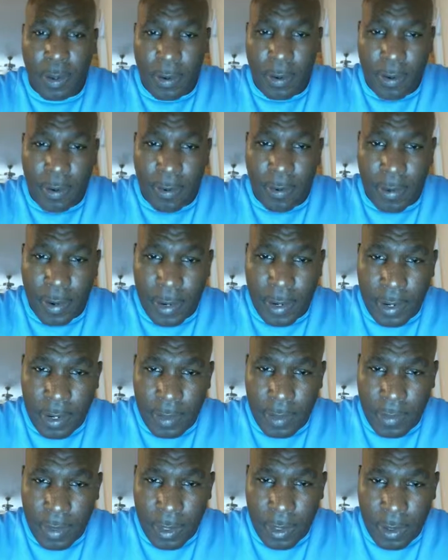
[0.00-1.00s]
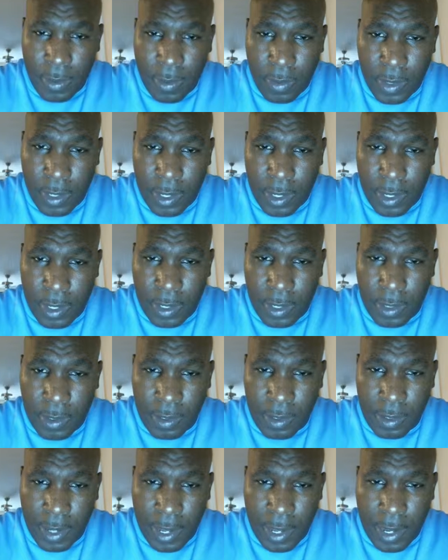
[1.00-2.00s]
All right, let me go ahead and
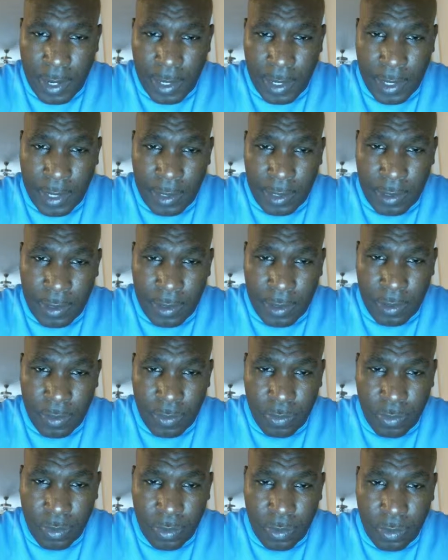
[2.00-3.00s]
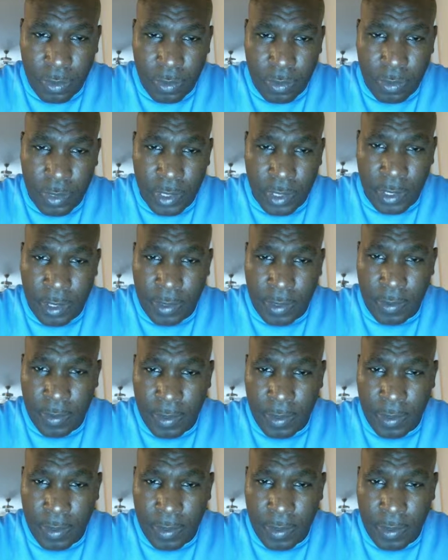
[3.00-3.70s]
just highlight this real quick